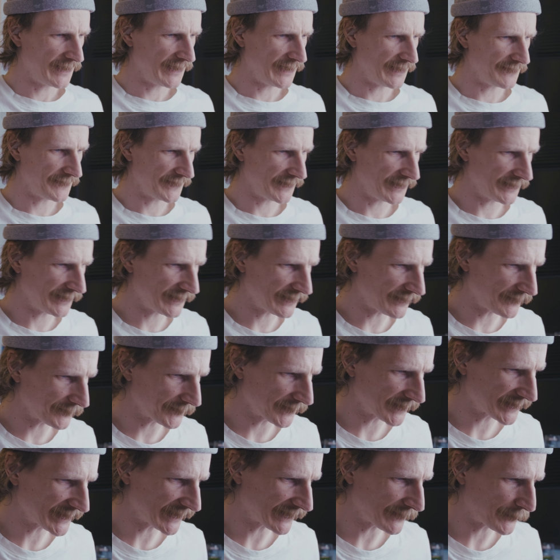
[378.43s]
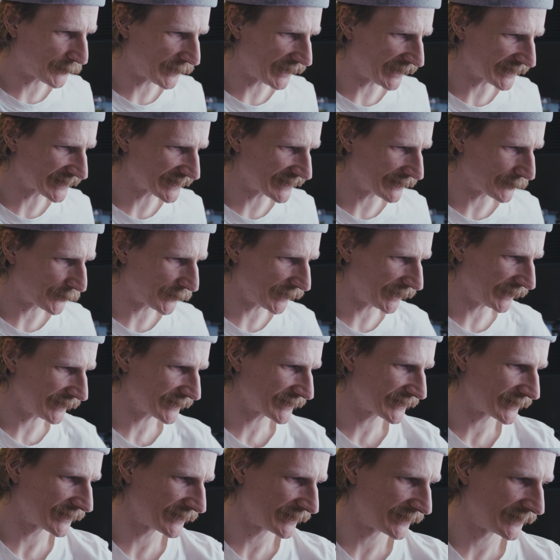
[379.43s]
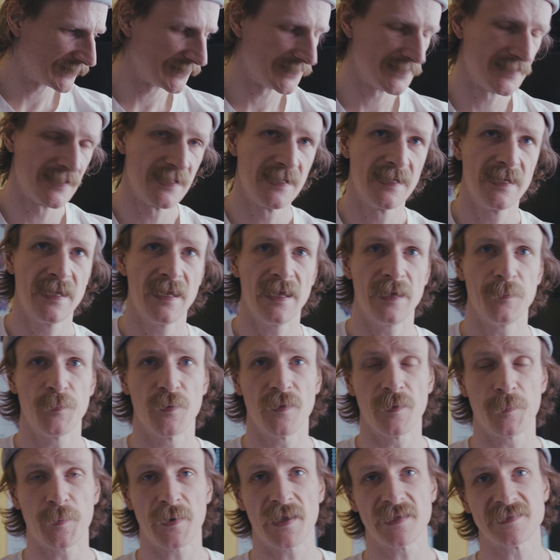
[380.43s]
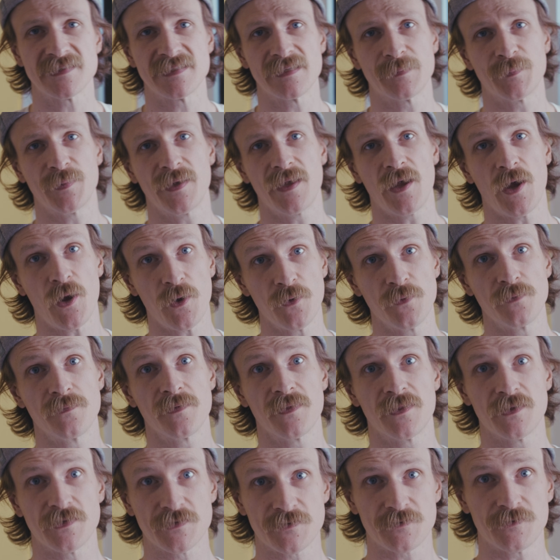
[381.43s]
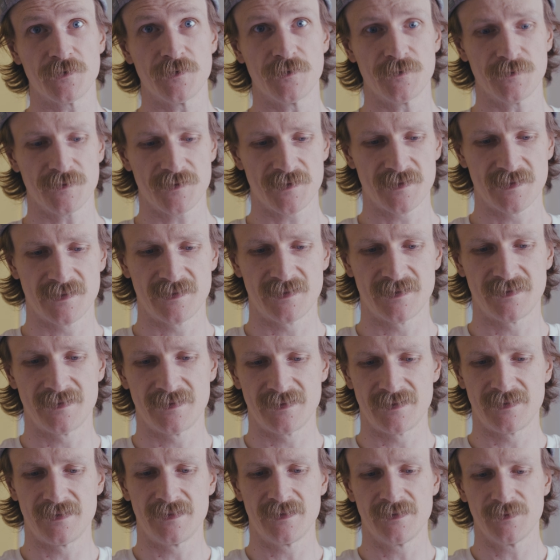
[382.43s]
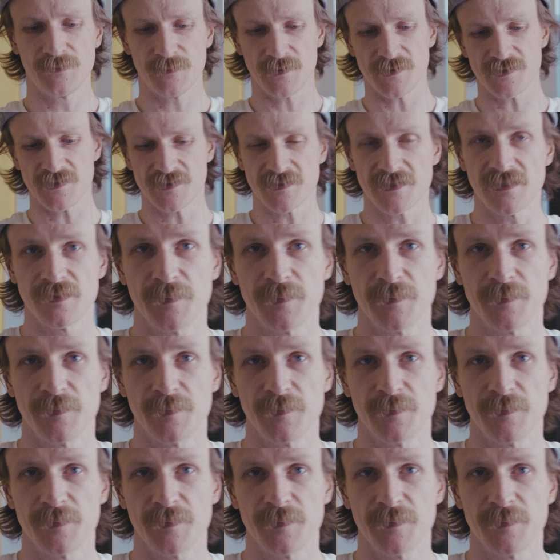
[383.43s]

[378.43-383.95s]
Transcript: And then I'm going to take the plastic bit and put the plastic bit over the screws, which is going to be